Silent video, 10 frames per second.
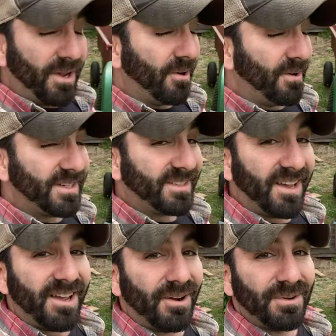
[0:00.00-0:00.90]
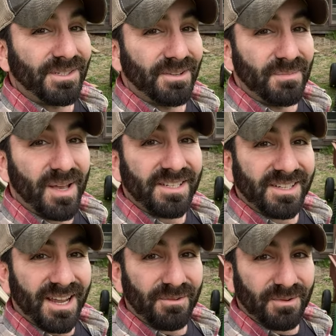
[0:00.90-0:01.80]
always say, always do the best you
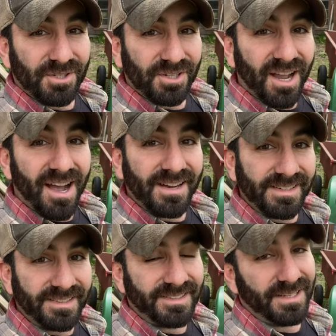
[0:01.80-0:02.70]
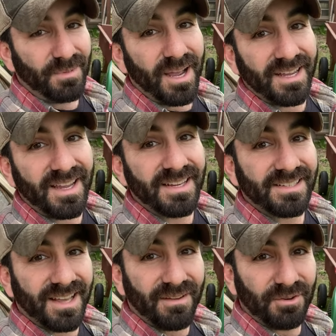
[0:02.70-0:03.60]
can with what you got, and in my case,
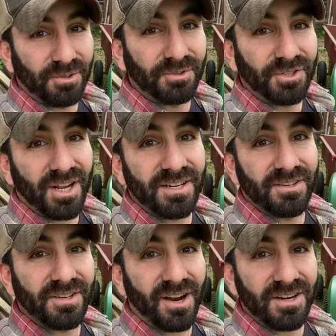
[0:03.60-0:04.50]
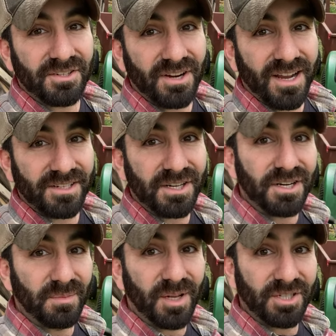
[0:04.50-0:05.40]
I have an old John Deere garden tractor
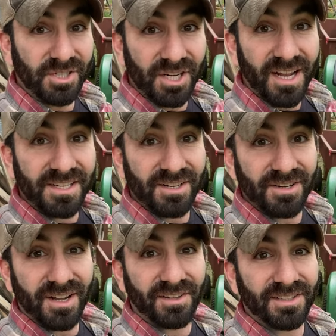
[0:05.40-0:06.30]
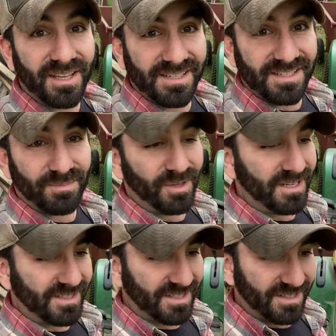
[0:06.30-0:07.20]
and a bunch of John Deere colored license
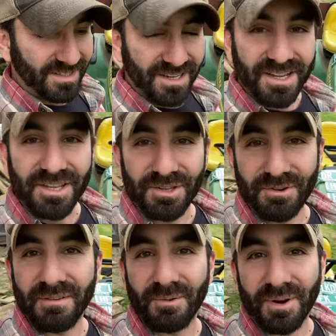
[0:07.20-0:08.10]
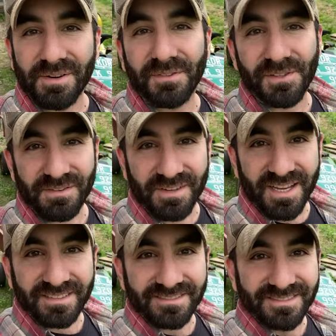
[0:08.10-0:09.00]
plates. You have a wonderful
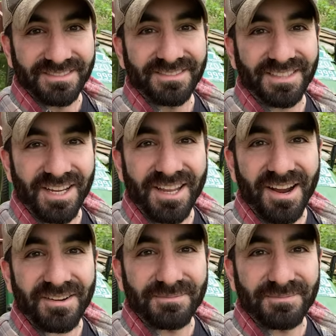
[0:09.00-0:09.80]
evening. Take care.